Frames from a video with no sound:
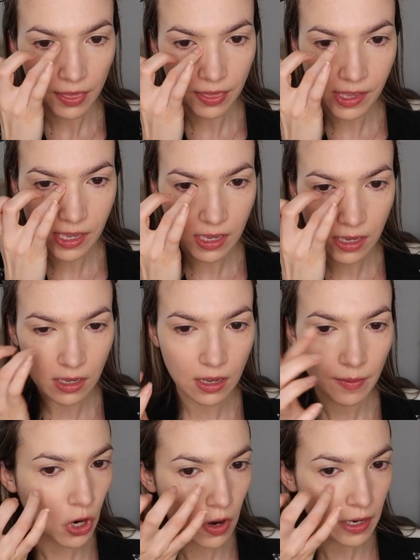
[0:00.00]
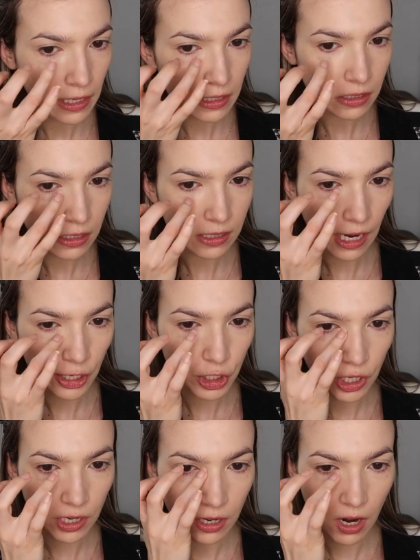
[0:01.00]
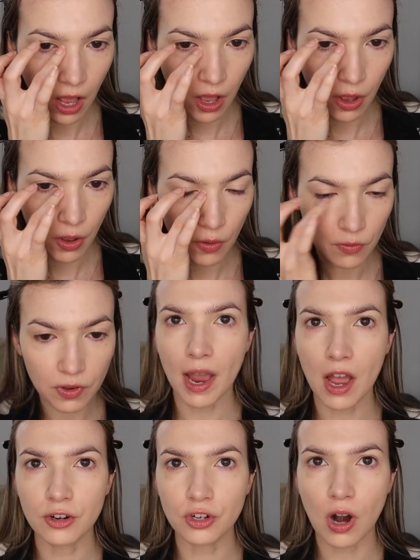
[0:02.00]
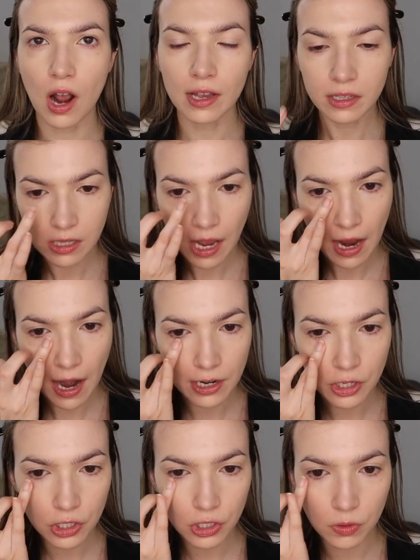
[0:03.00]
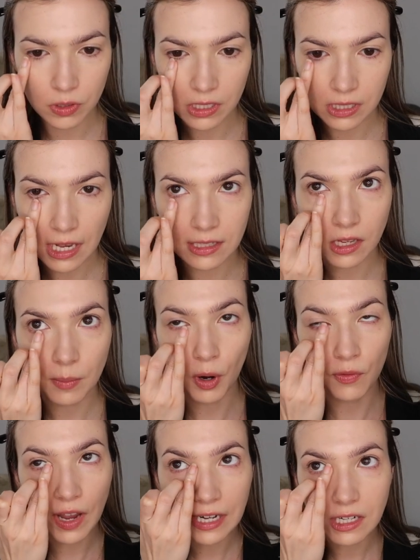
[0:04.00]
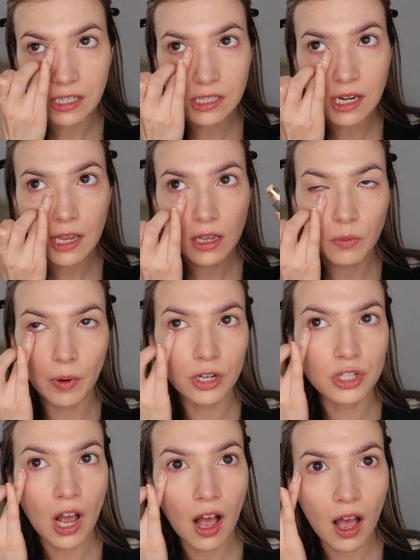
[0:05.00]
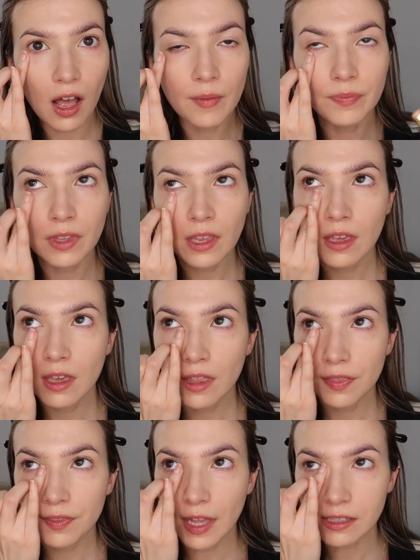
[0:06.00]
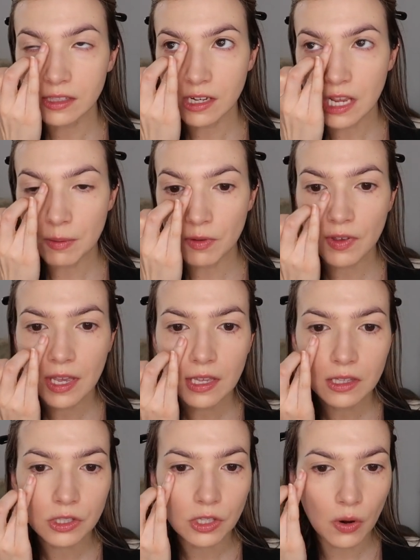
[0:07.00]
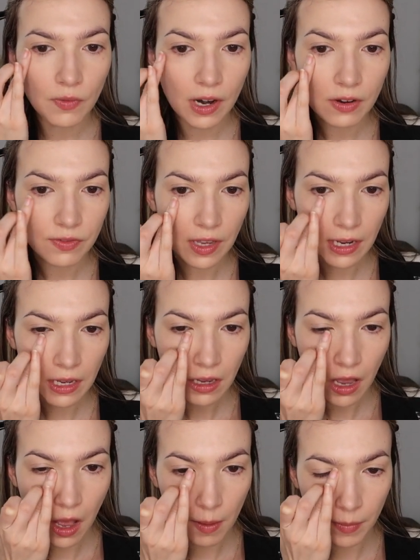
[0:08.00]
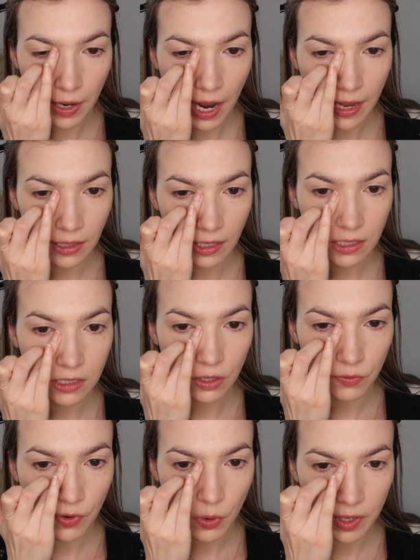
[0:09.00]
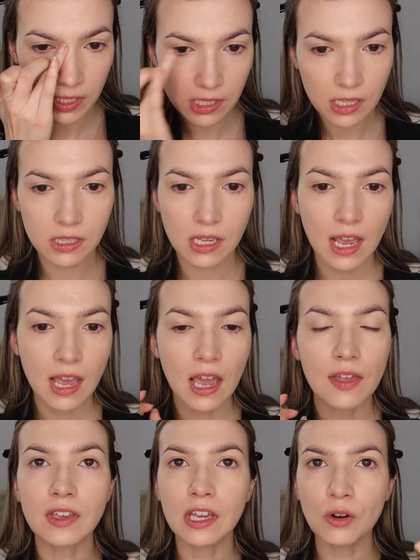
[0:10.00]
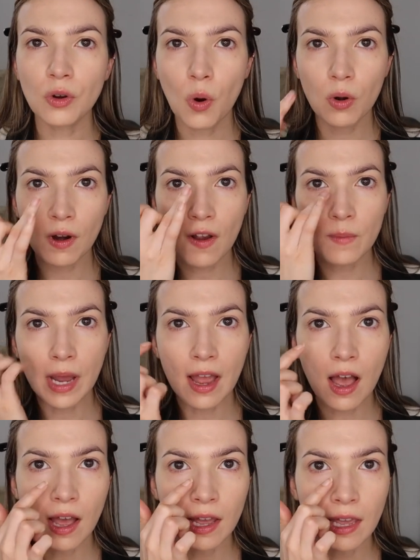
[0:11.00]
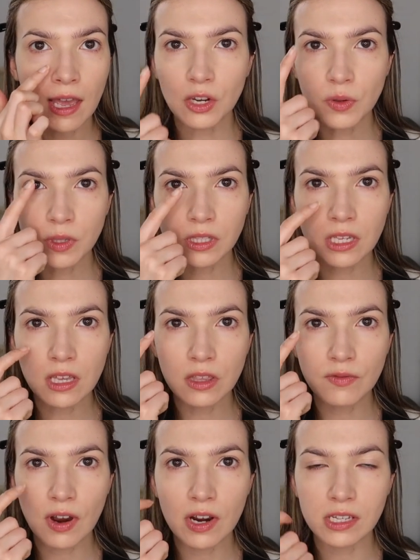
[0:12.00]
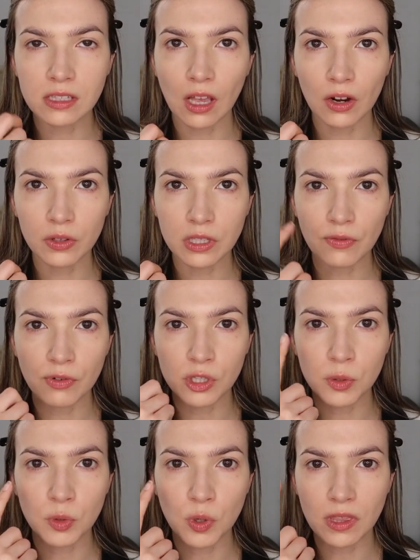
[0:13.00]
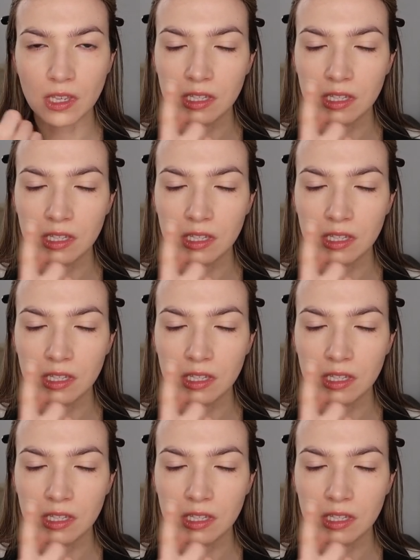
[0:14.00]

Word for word: the darkest section of my under eyes. I kind of just use this as a perfecting stick, which haha, that's the name of it, so very fitting. Um, but I like to focus this in the inner corner of my eye. Can you see the very subtle difference between